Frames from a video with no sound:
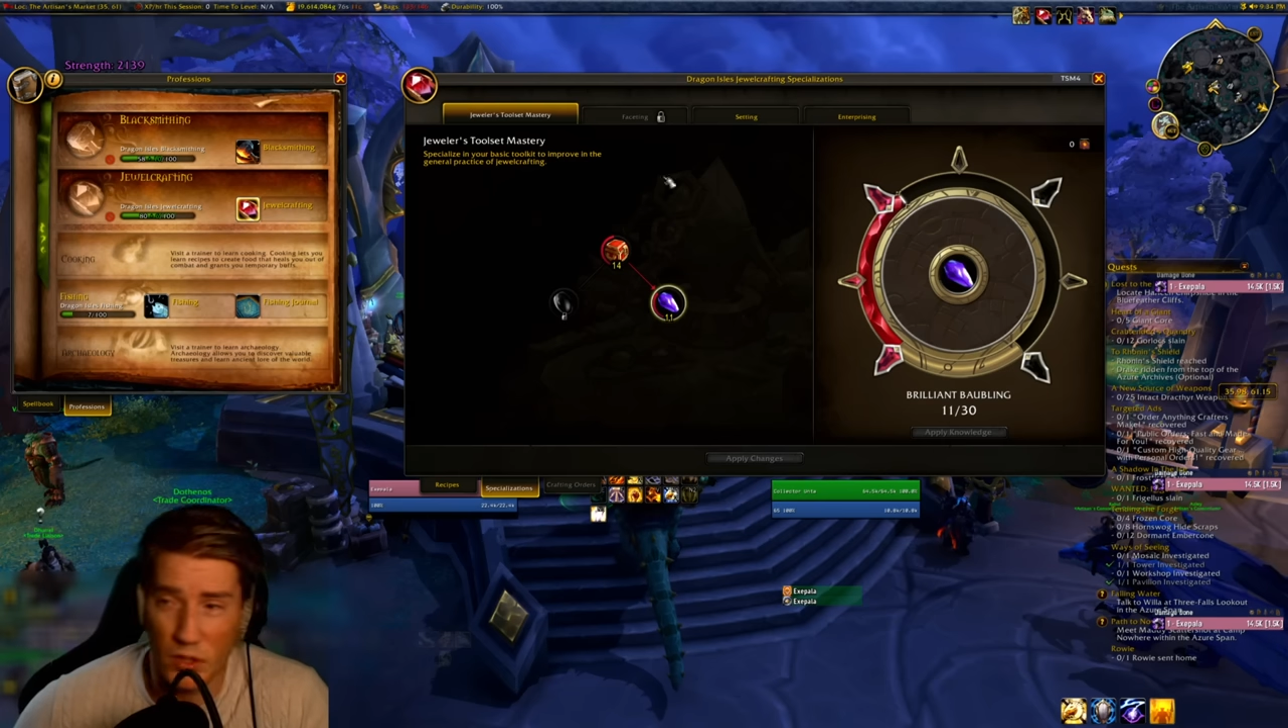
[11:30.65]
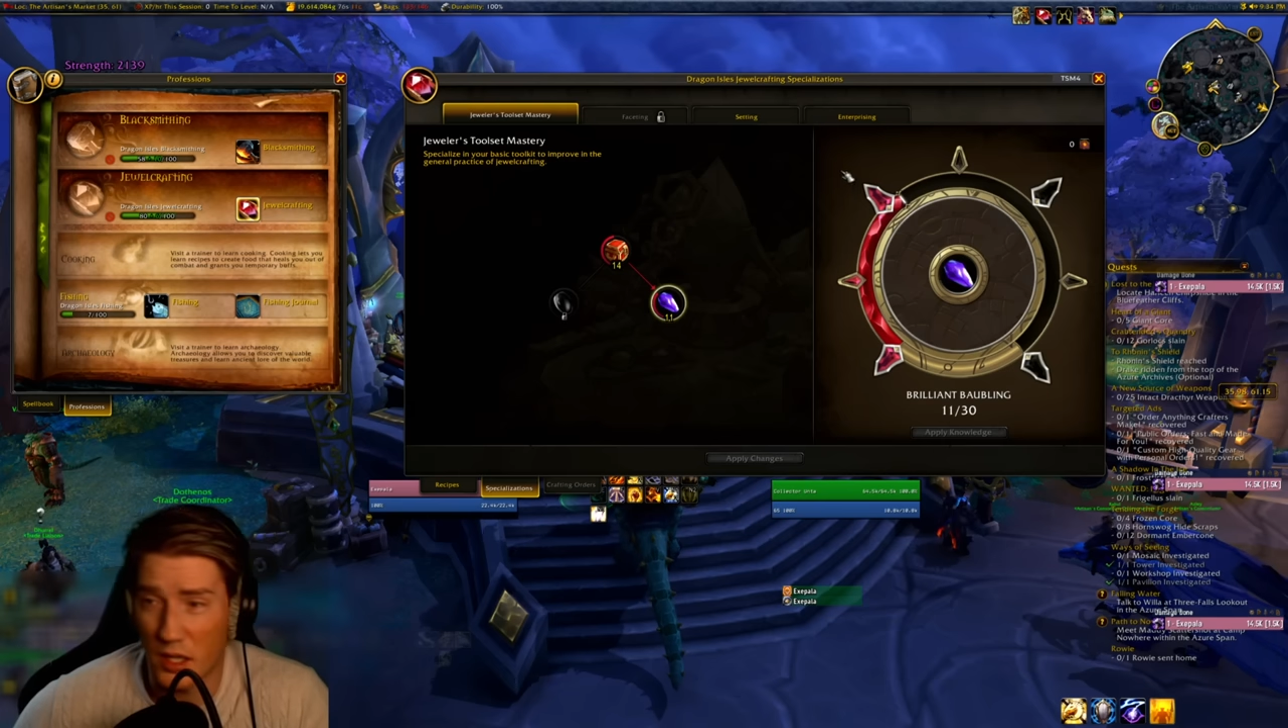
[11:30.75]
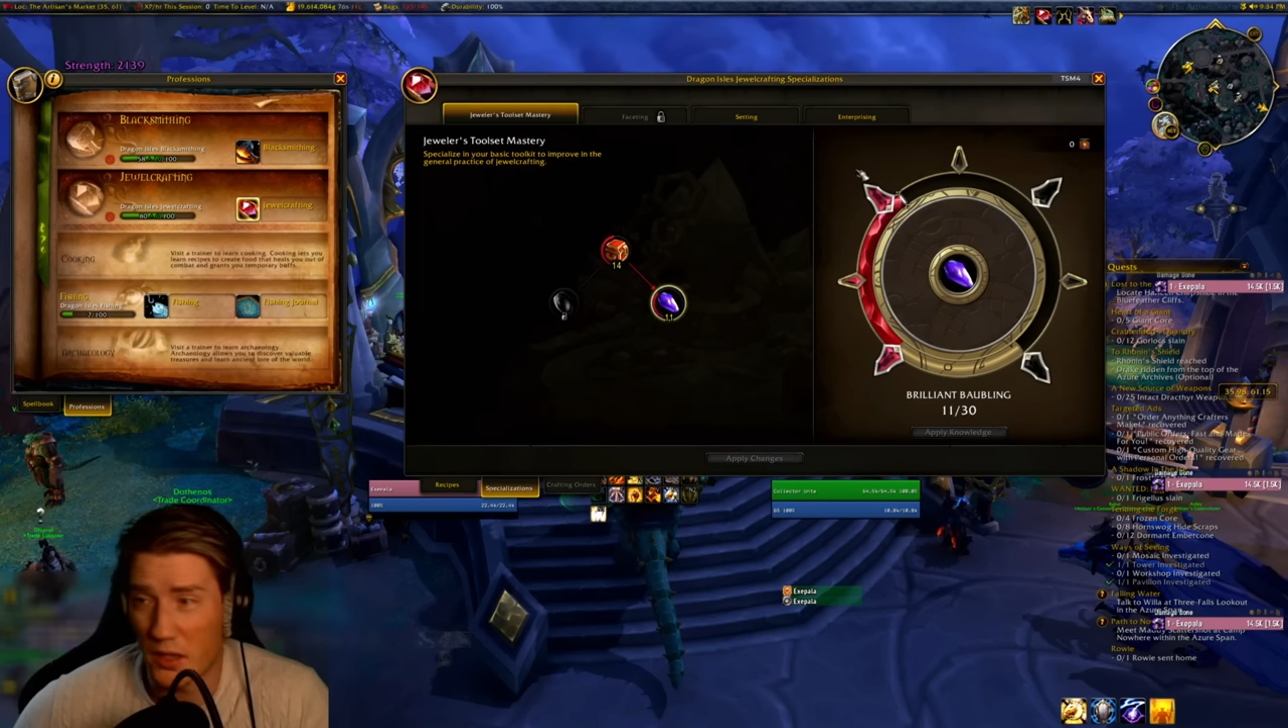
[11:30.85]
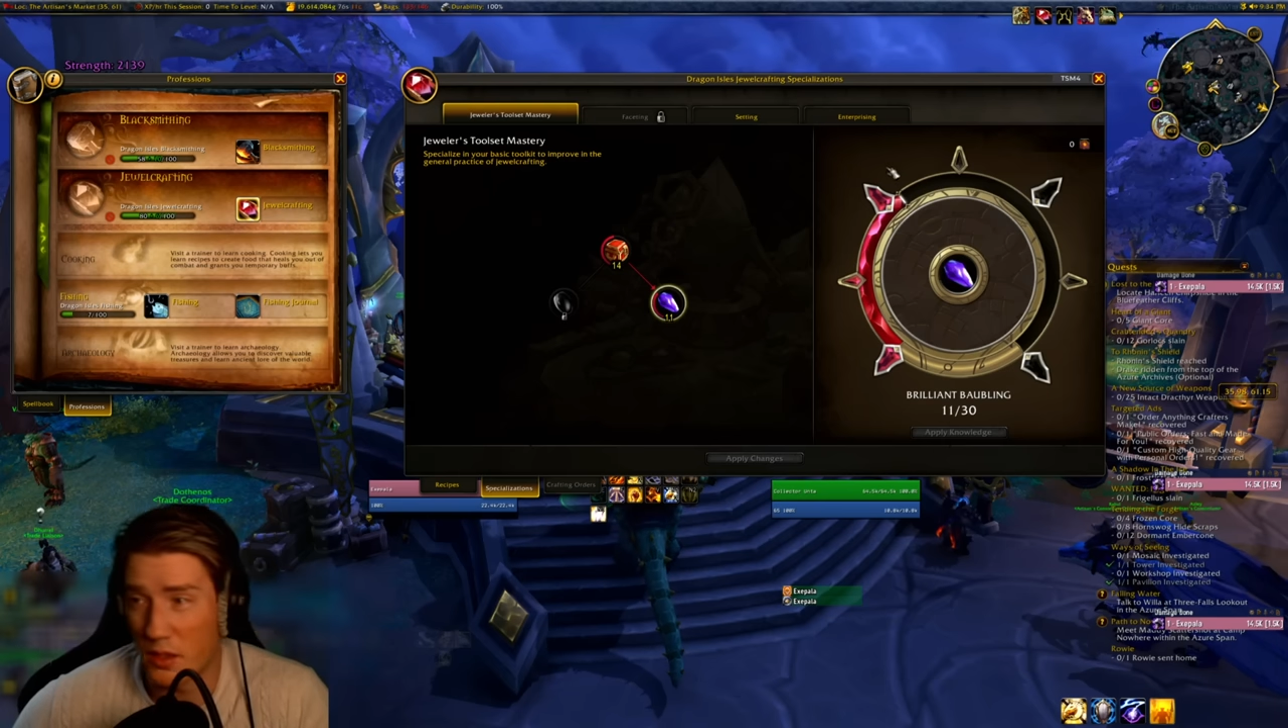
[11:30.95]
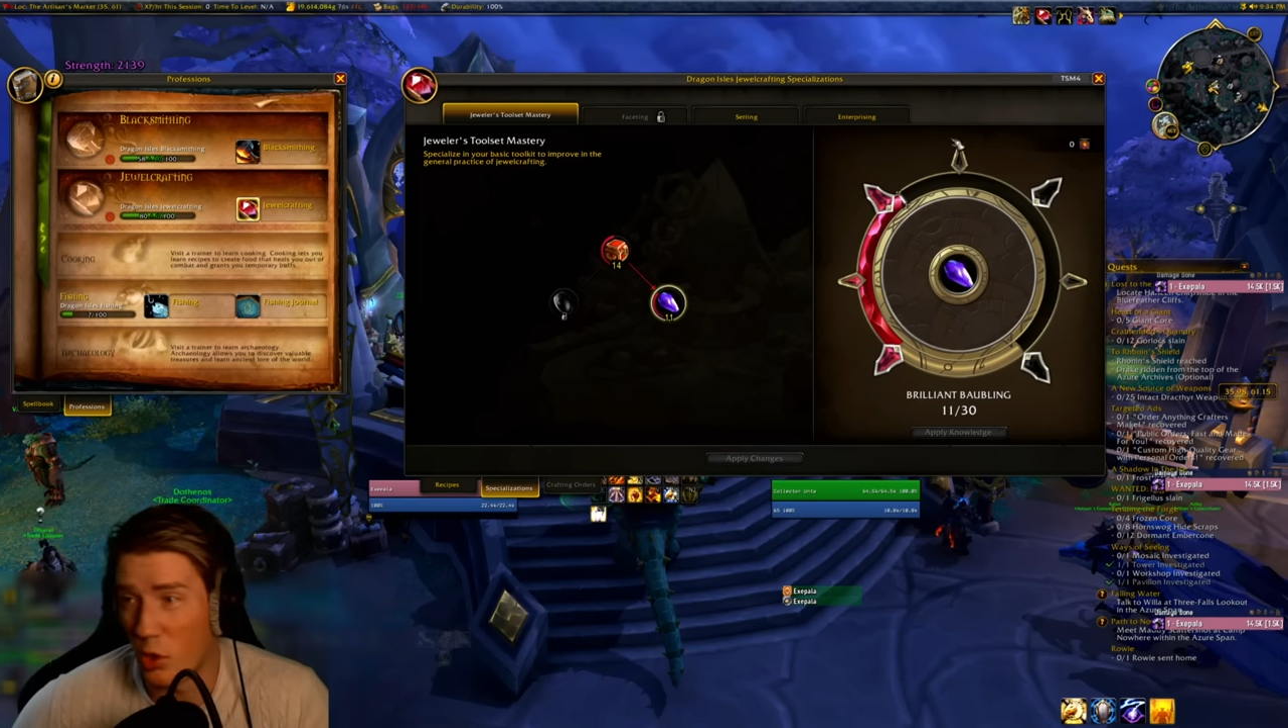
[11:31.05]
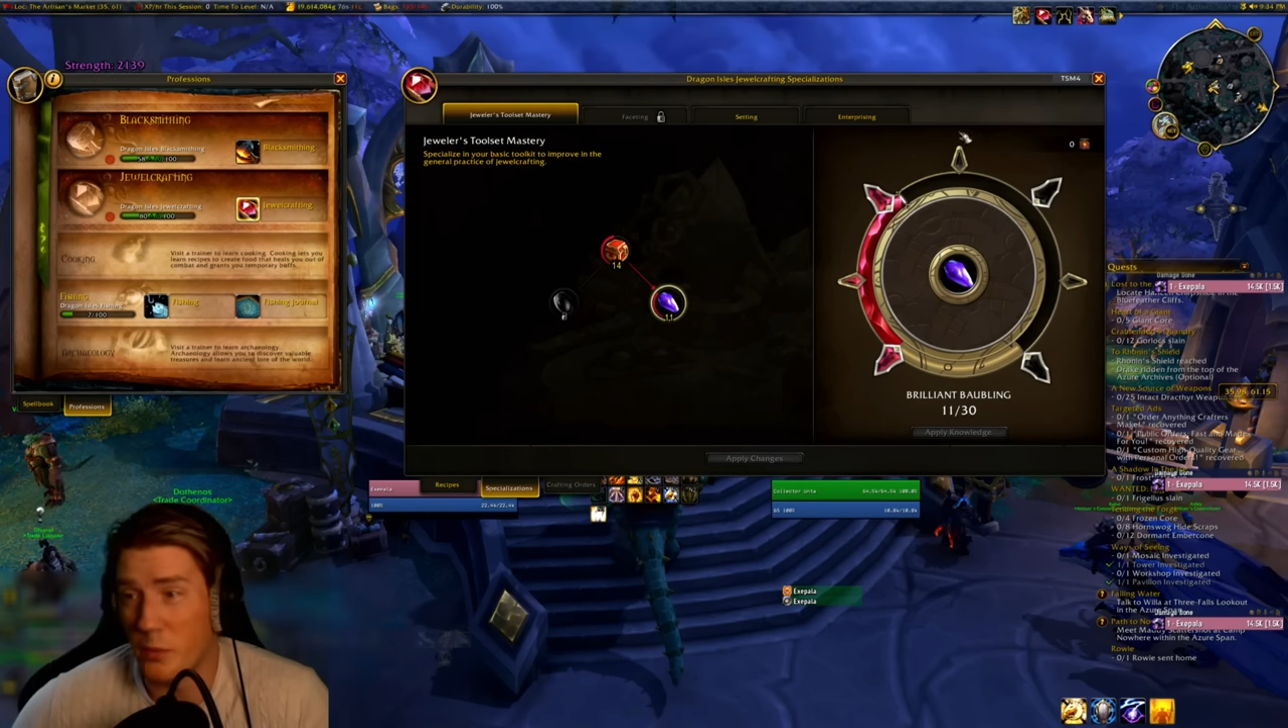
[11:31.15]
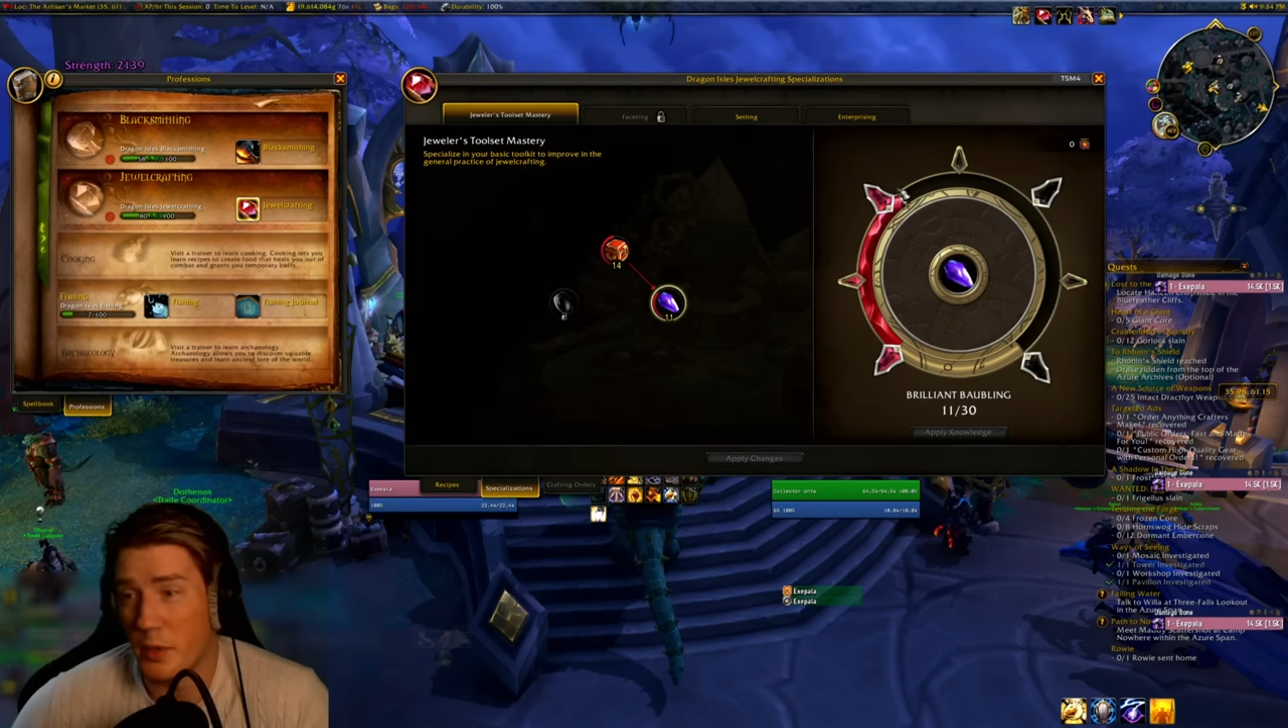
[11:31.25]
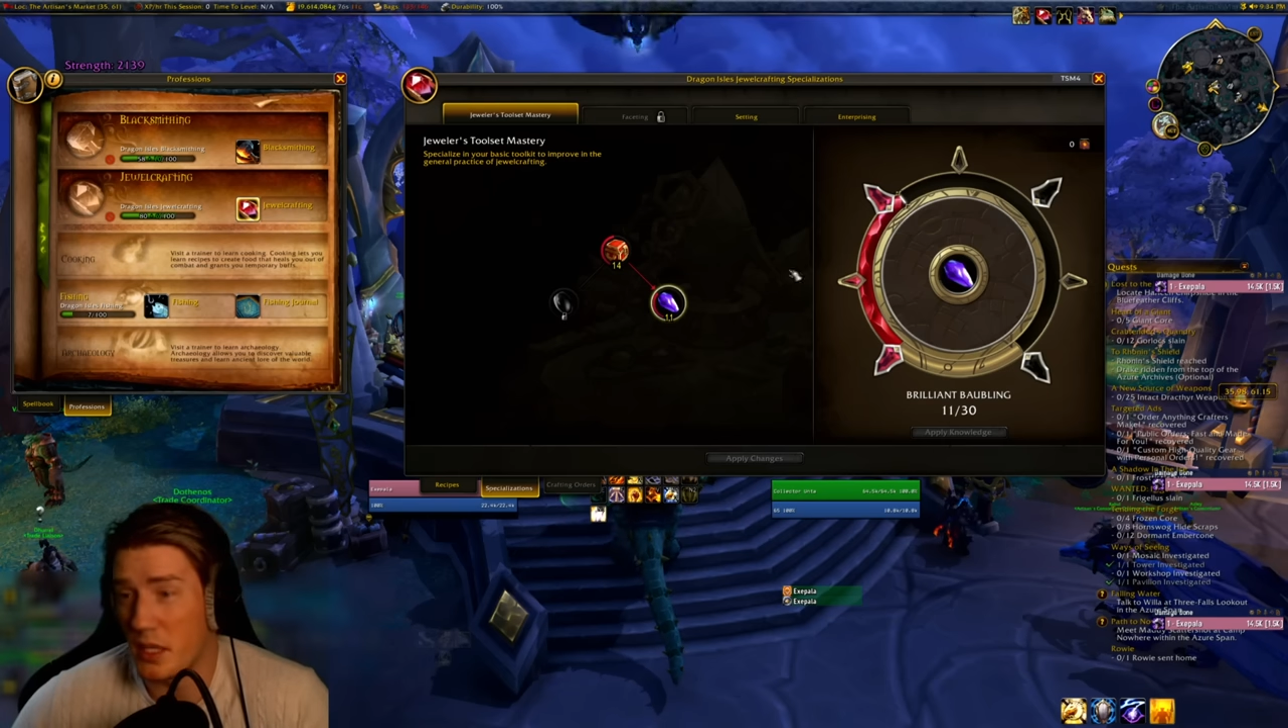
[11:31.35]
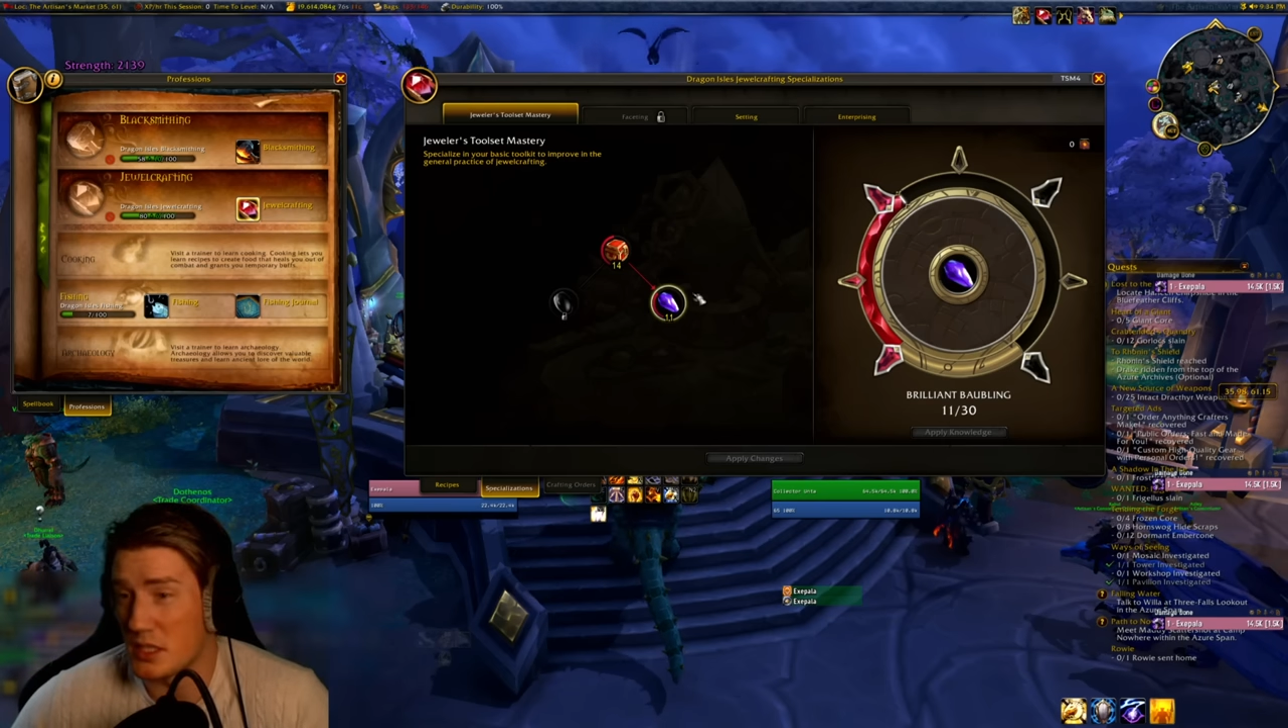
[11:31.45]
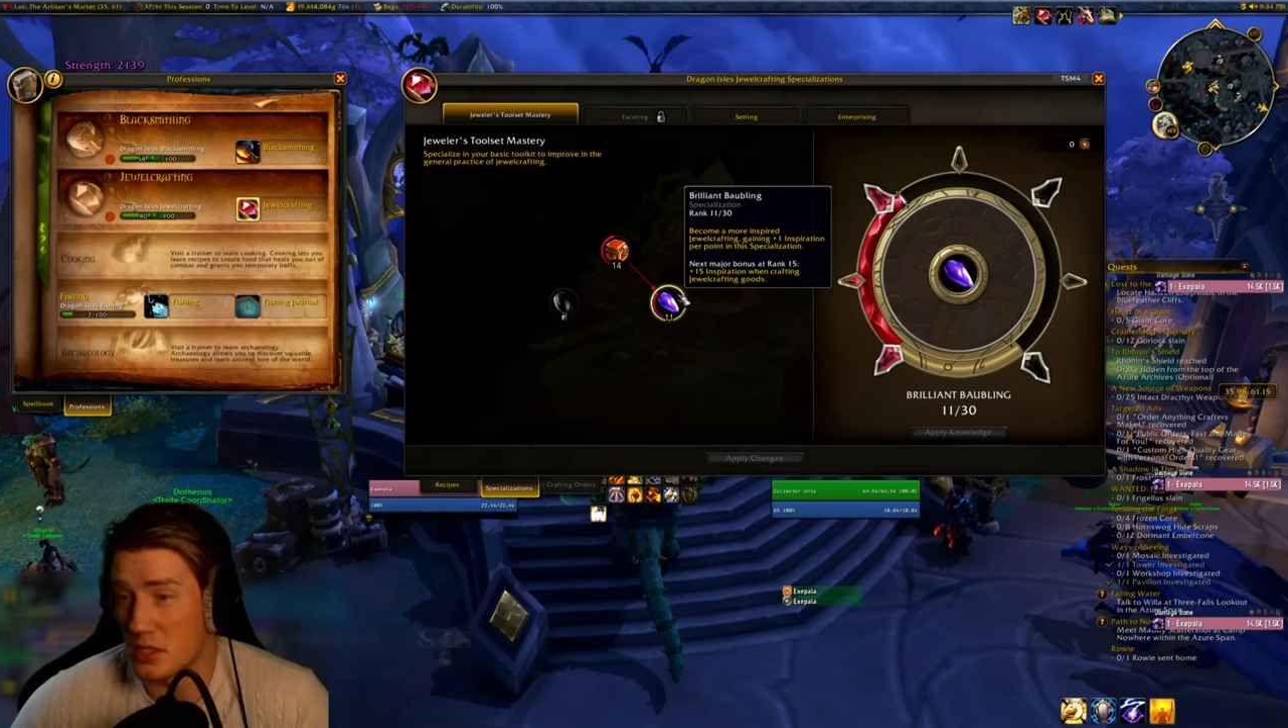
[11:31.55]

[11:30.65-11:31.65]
why the ore price